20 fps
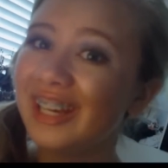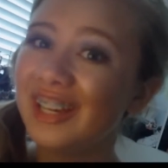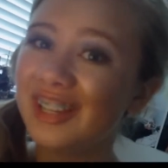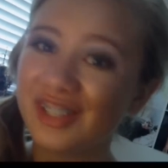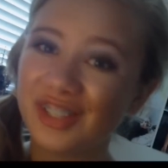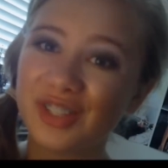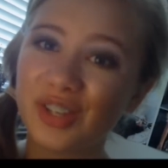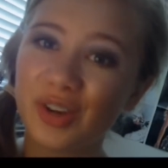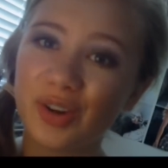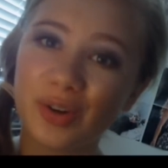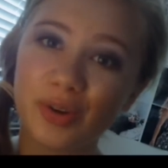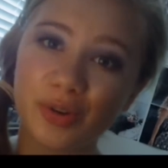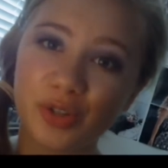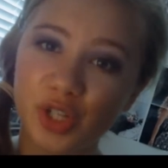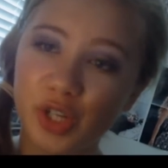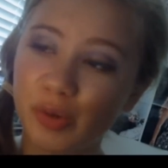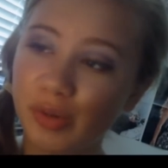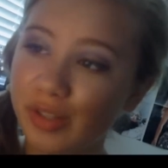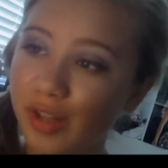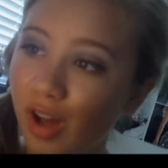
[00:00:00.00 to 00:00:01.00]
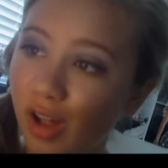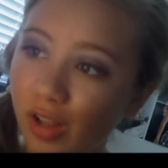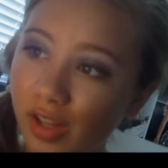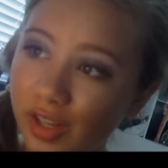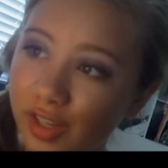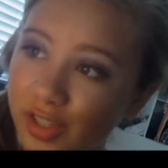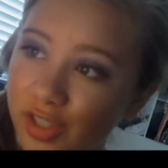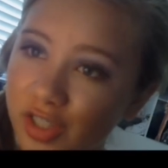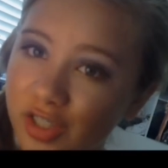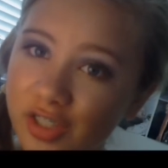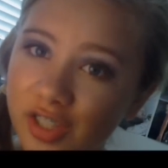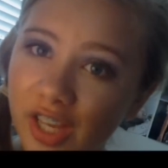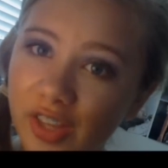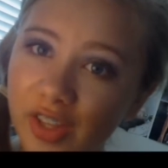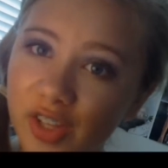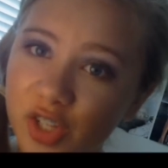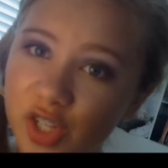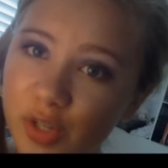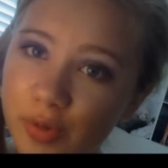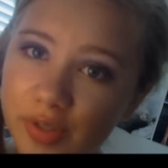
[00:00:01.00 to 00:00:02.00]
So she was calling to say
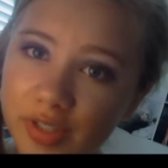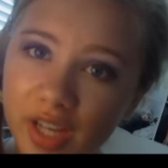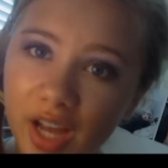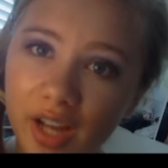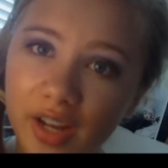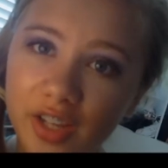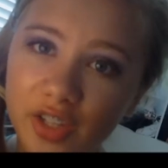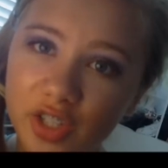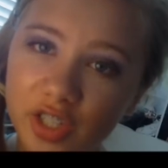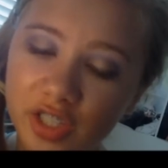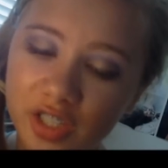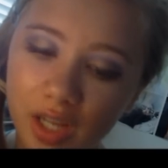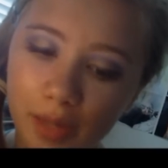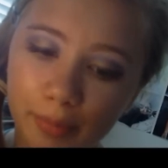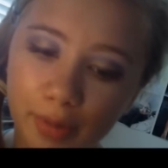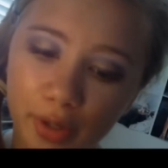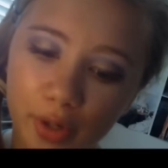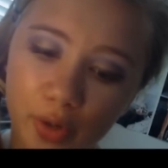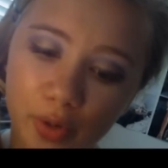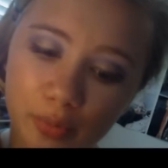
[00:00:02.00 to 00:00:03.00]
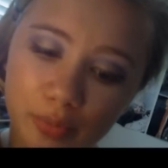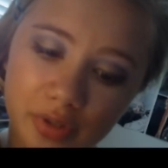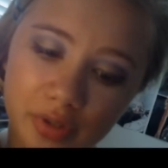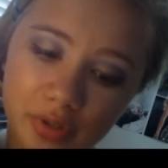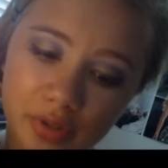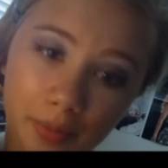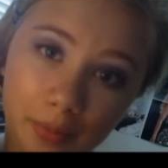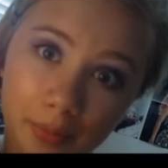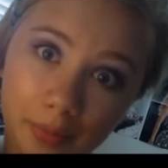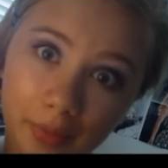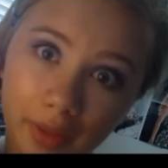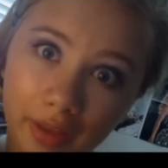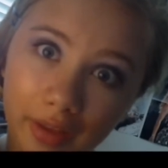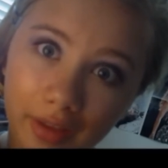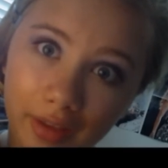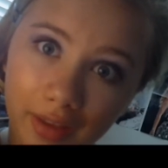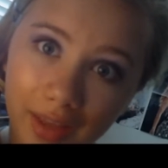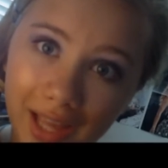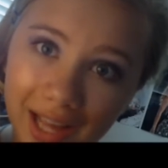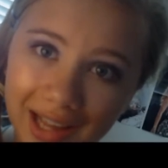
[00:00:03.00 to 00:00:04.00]
that she was done and she's coming home. So,
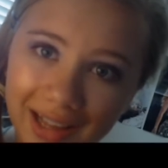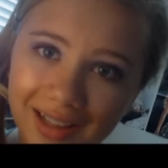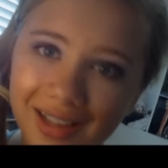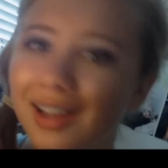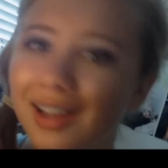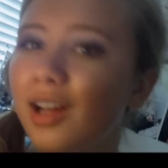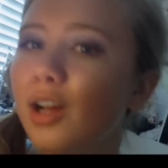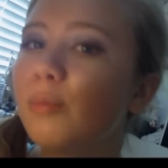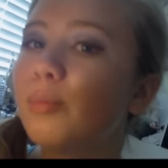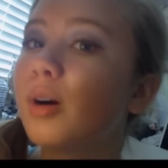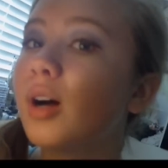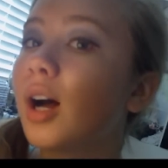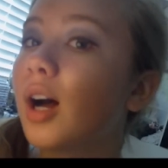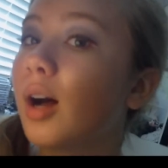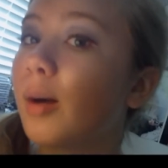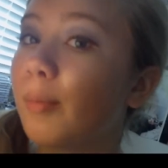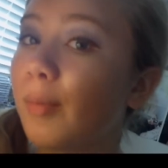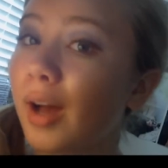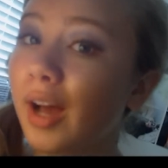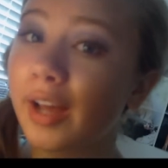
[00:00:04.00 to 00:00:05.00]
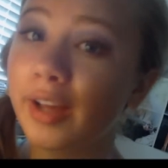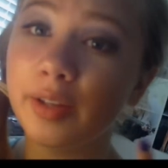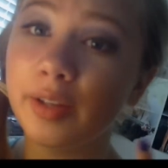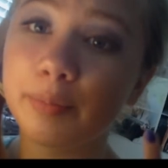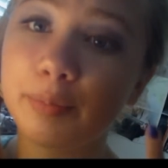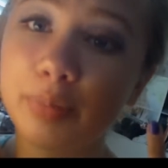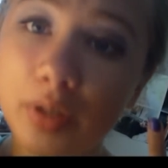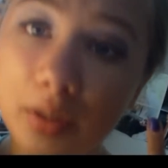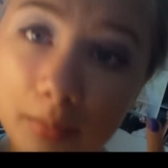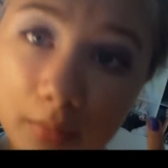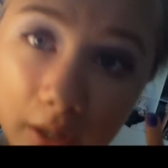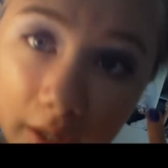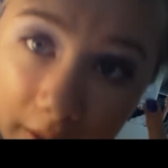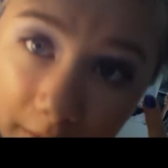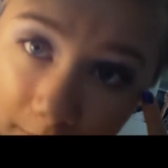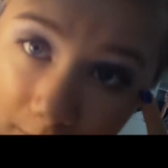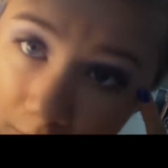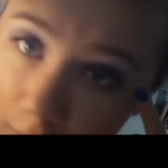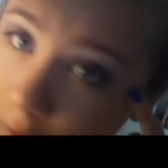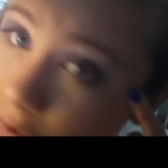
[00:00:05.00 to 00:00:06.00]
yeah. But I put
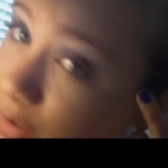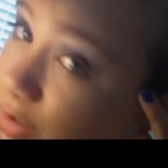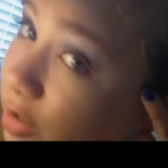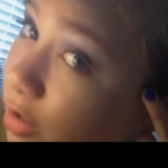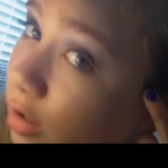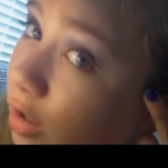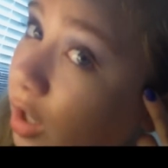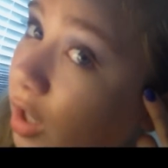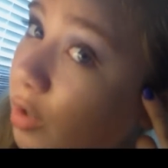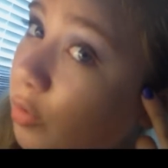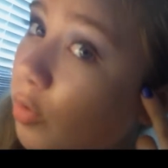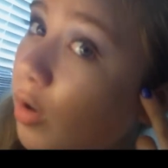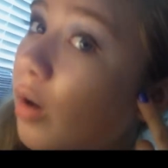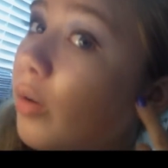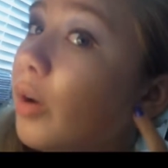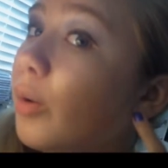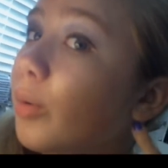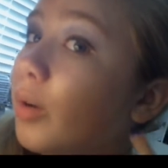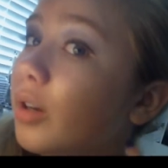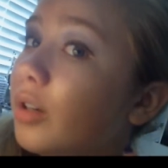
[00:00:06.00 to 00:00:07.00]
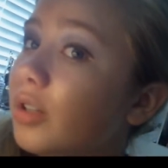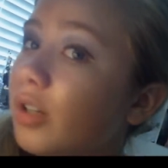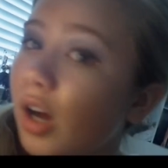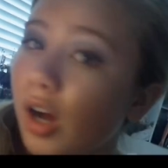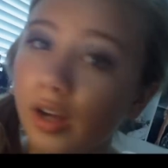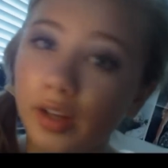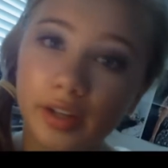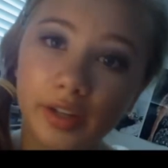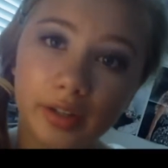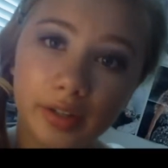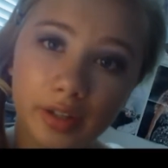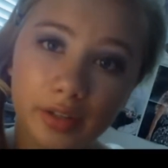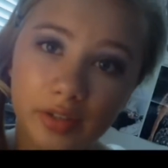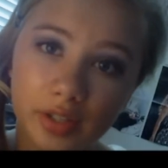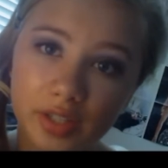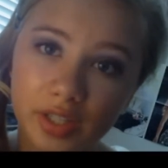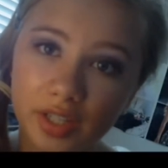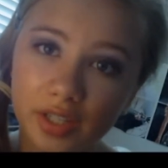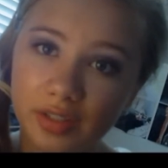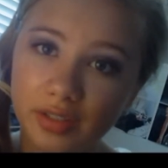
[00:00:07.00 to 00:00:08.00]
my bronzer on while we were talking, and
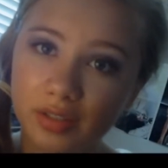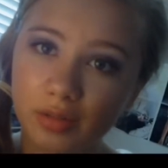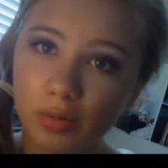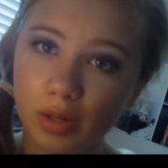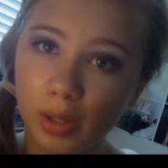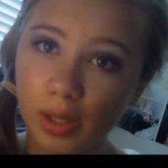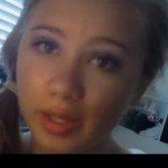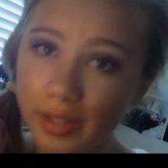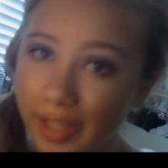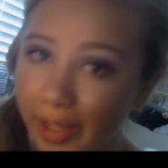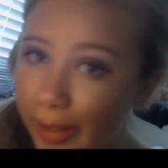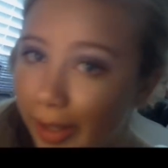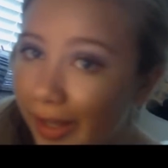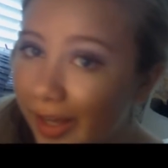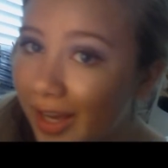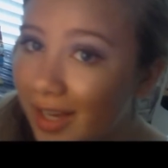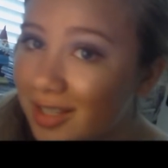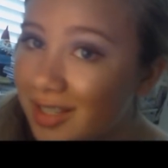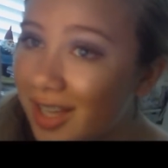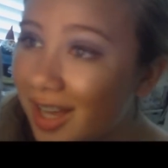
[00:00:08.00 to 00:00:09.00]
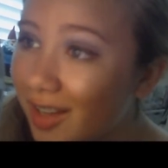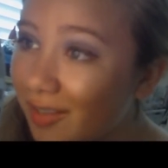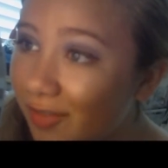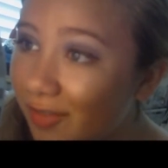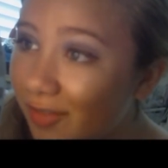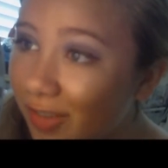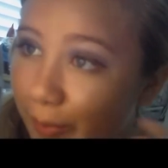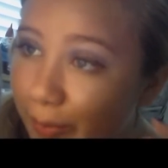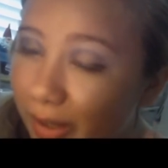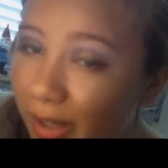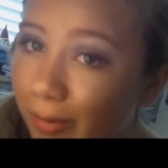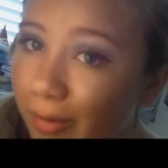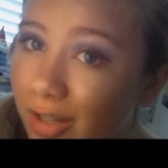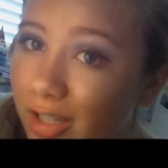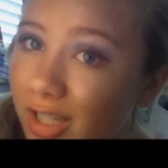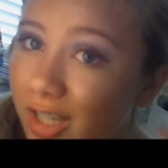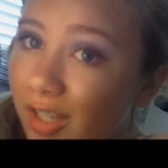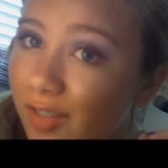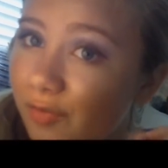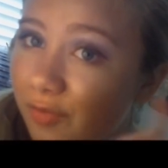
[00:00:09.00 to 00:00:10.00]
this is what it looks like. Like I said, very
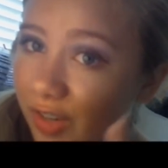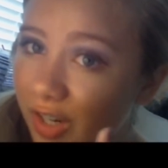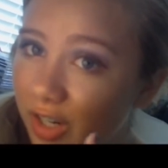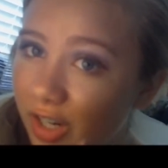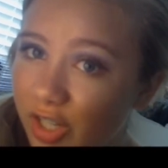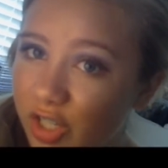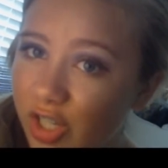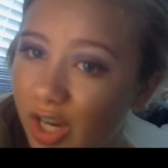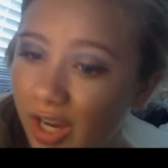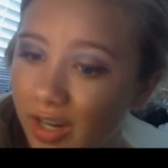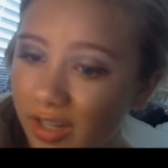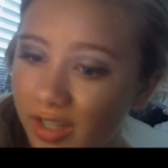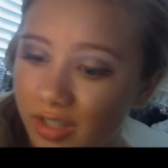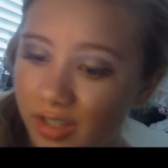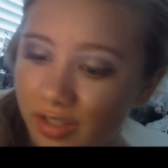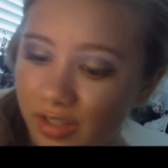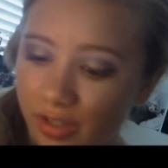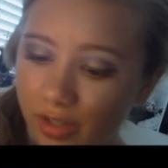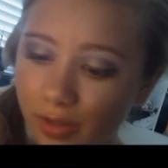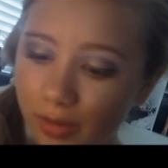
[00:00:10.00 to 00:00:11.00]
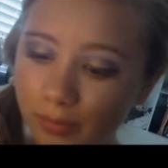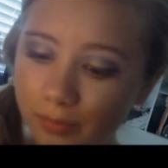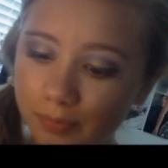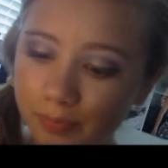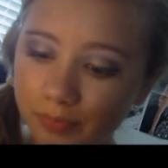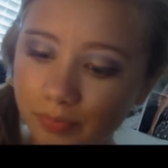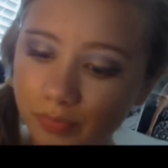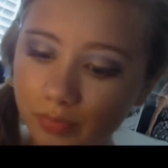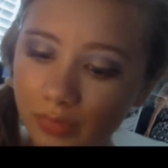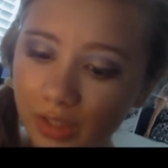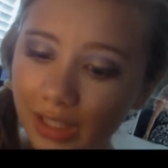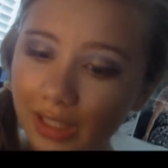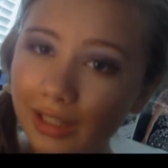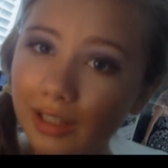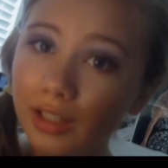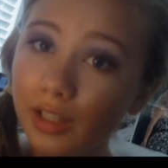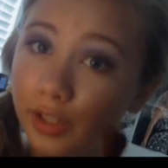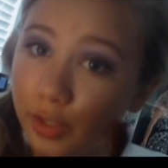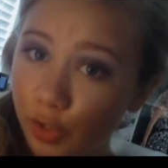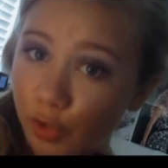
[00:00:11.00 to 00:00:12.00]
pigmented, very shiny, so
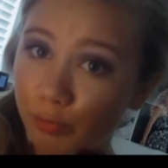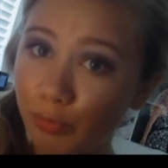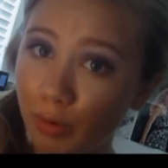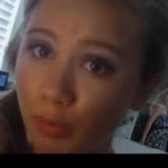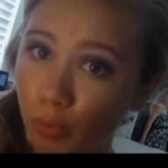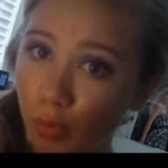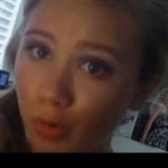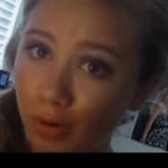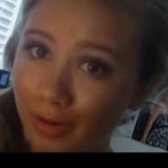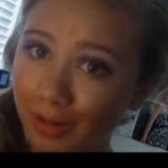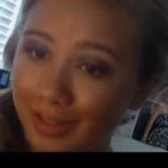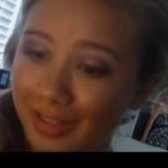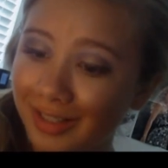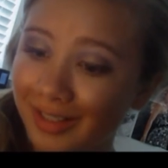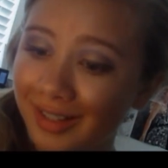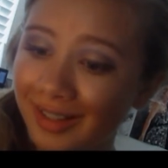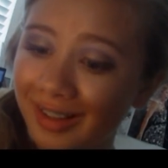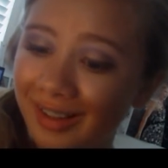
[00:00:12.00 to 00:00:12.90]
you've been warned.